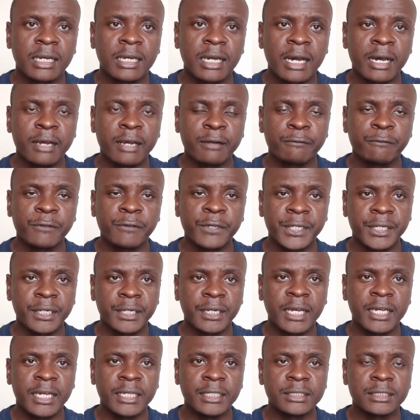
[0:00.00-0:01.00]
are very
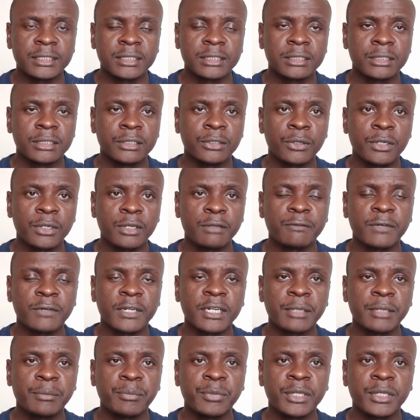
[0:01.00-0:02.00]
right. Donny van
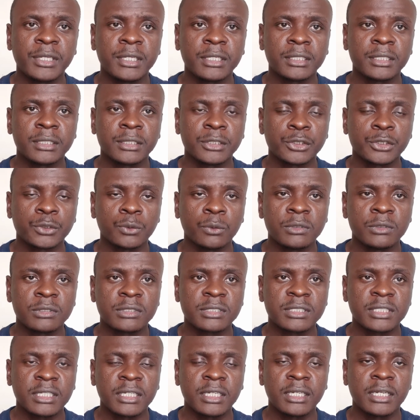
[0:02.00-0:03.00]
de Beek should
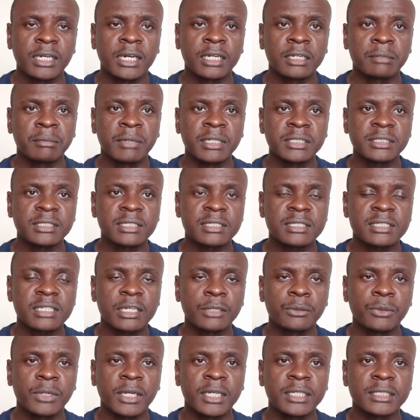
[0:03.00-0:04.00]
stay at Manchester
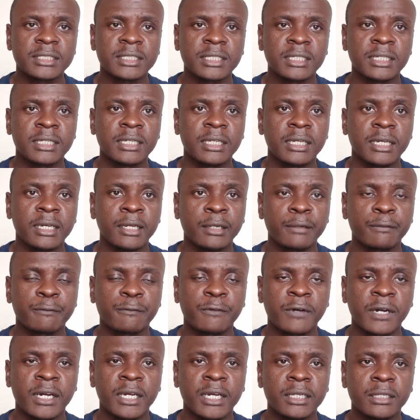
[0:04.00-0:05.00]
United and
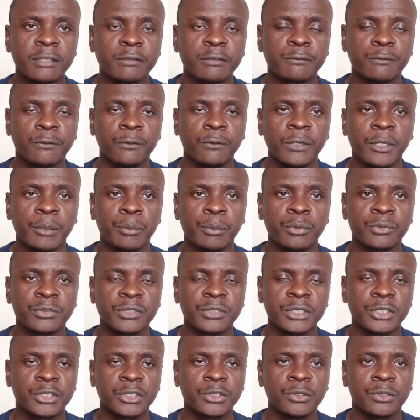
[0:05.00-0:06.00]
fight for a
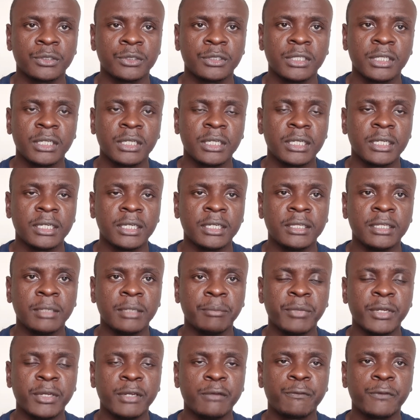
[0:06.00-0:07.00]
position in the
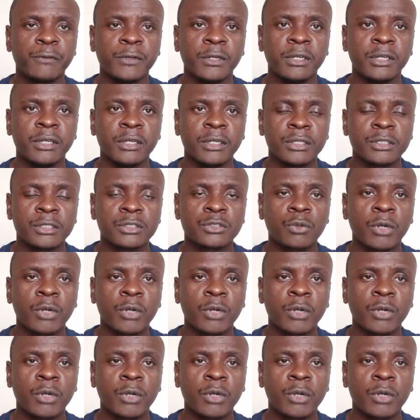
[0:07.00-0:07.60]
midfield.